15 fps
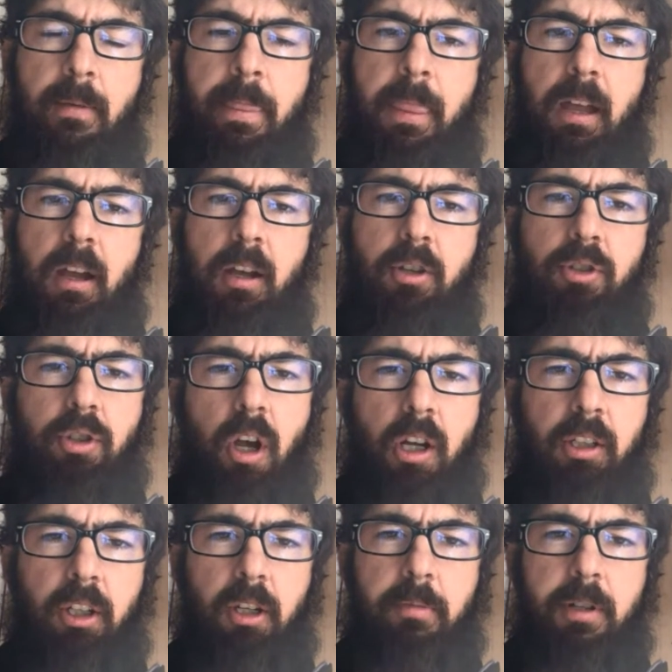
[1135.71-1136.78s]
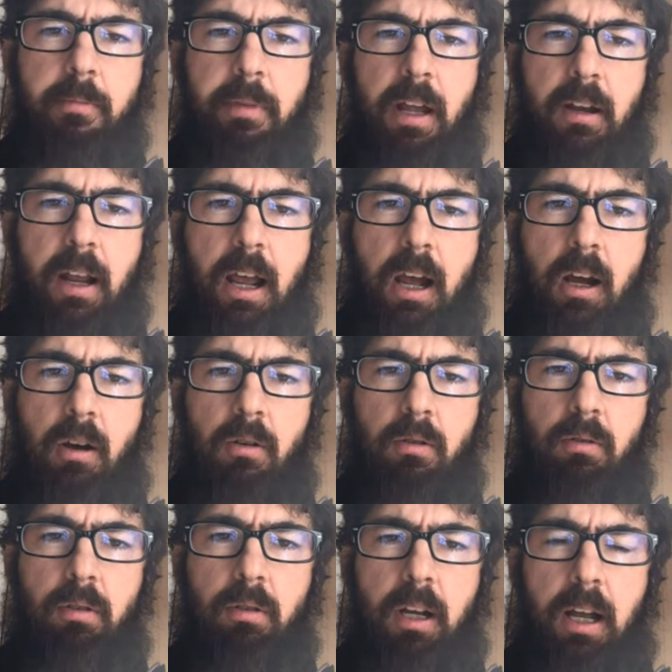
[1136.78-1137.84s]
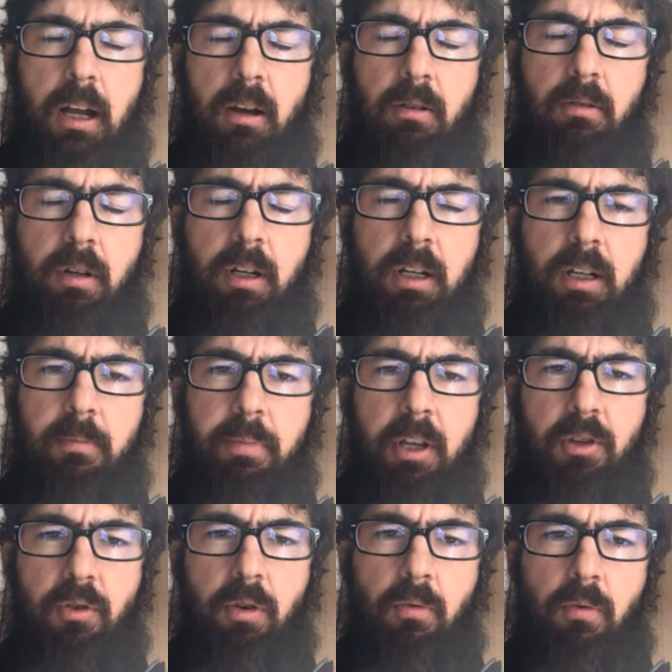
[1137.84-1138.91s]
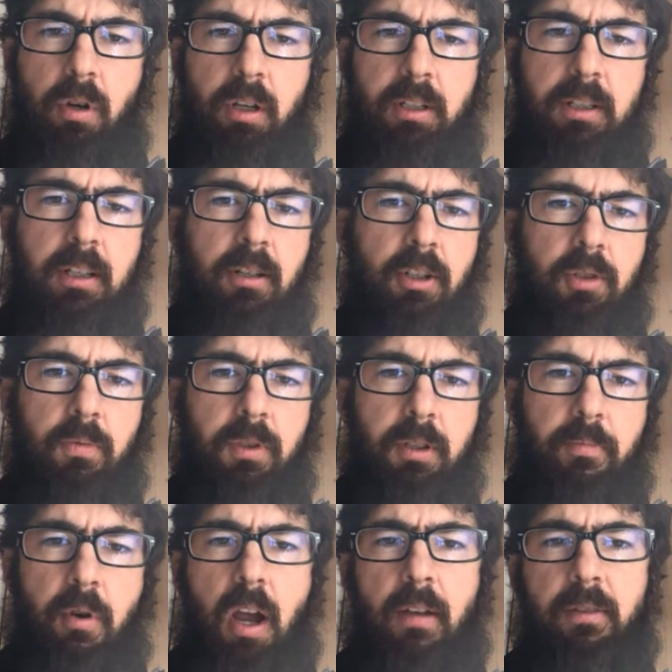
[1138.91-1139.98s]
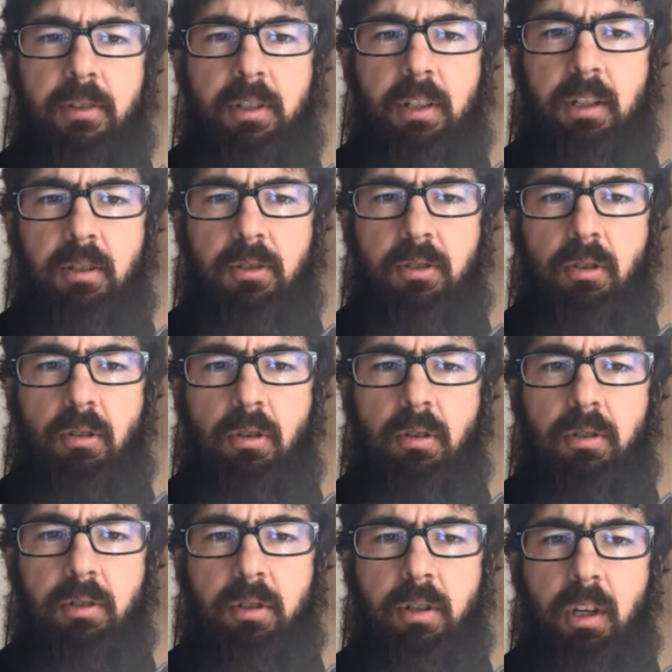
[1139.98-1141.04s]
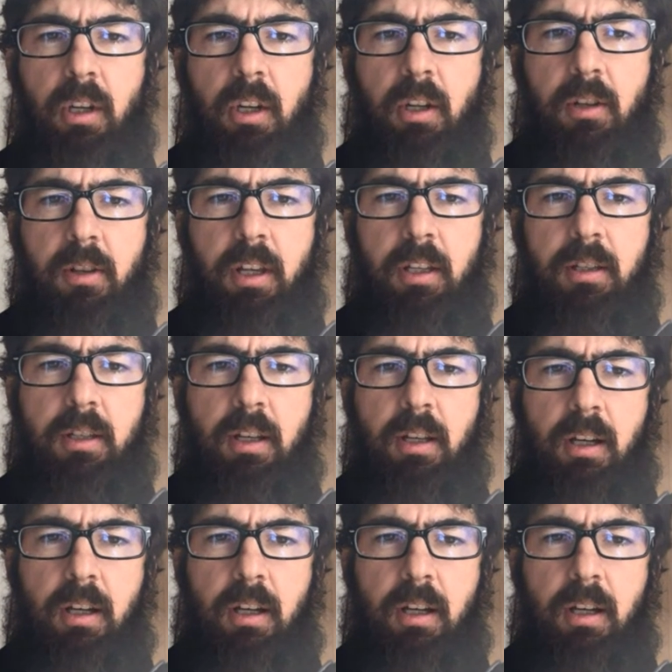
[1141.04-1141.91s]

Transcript: Could you talk a little bit about how Patriot One deals with the privacy concerns that